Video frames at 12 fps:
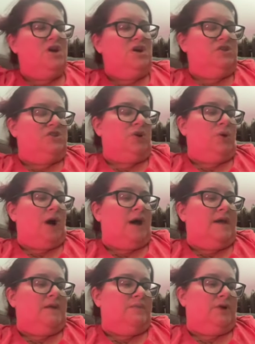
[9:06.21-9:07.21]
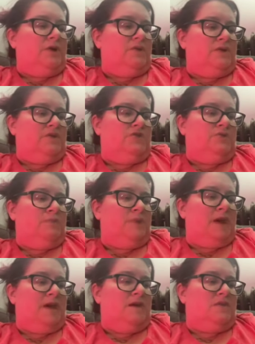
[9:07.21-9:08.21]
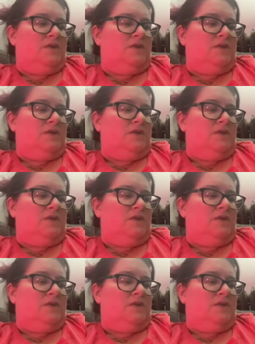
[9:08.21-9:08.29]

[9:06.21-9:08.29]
So I am going to make